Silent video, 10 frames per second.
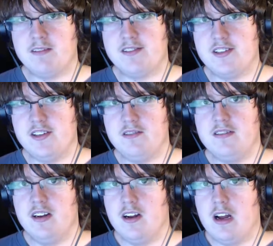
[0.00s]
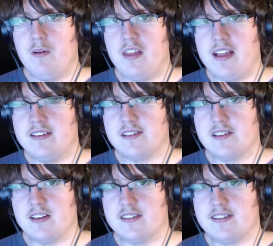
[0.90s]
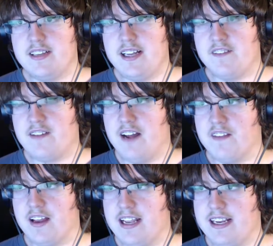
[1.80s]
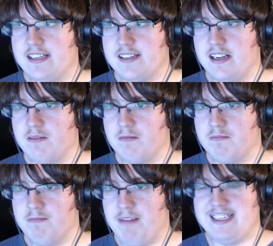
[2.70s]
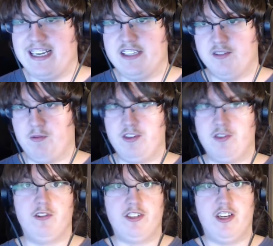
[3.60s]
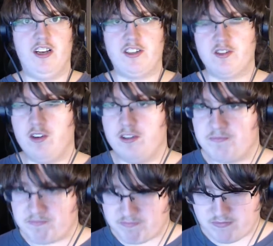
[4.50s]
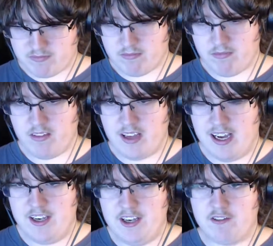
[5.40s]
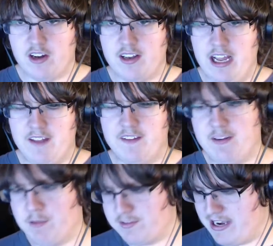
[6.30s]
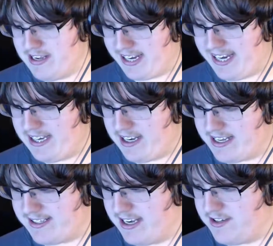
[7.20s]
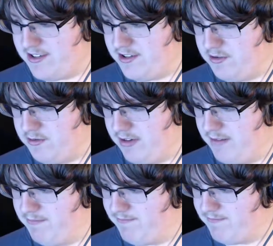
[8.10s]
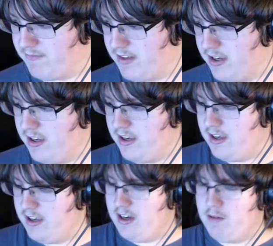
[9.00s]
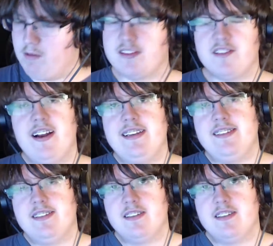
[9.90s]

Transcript: 2, we then start to see the fact that he's now basically doesn't want to talk to Sherlock at all. And you've got where the kid gets sent to what's the faces?